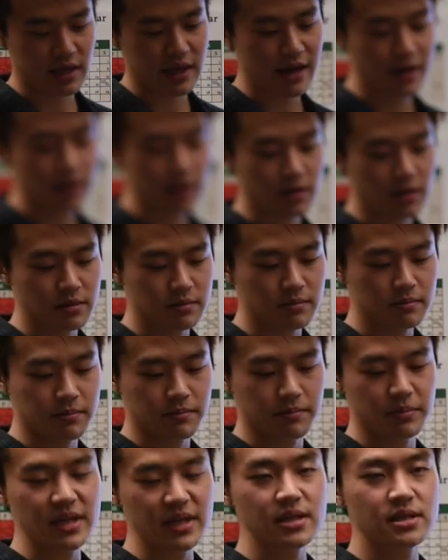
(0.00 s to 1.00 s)
Kendall
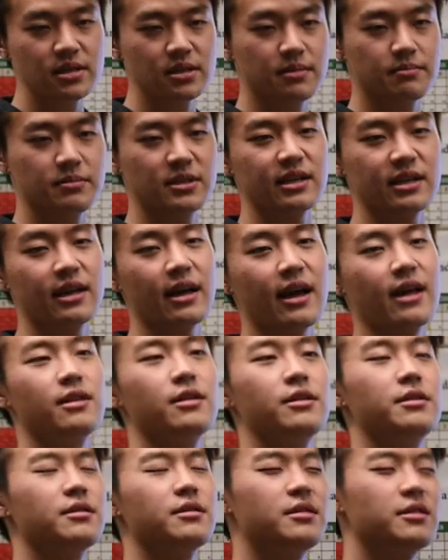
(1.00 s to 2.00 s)
pieced
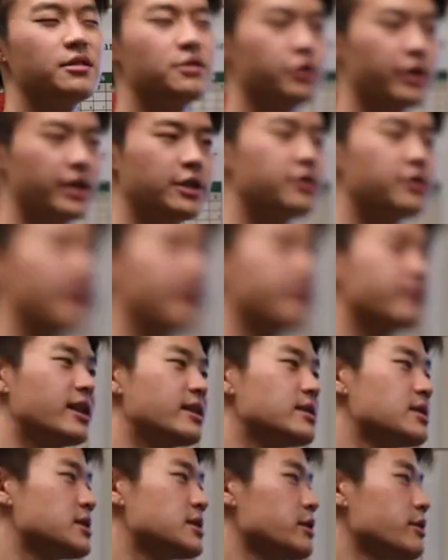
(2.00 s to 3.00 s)
together the train track
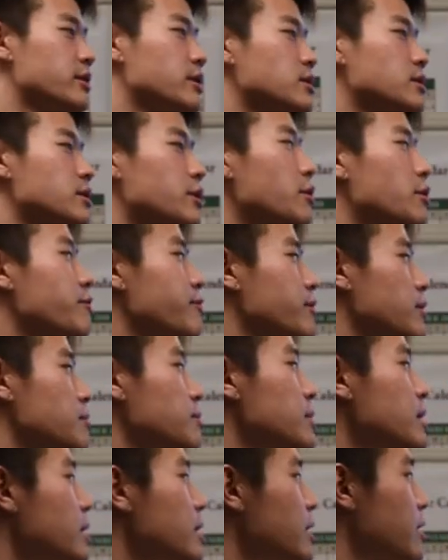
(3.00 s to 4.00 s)
necessary to go
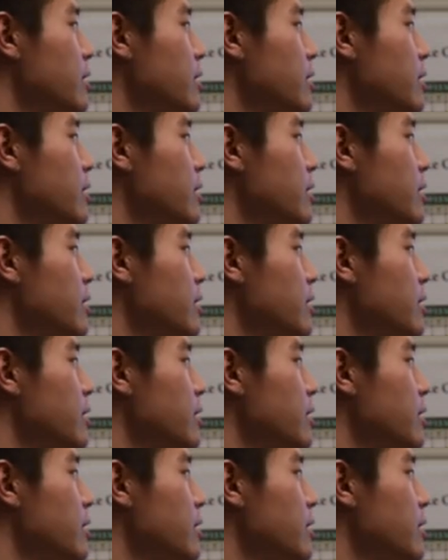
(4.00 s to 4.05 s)
from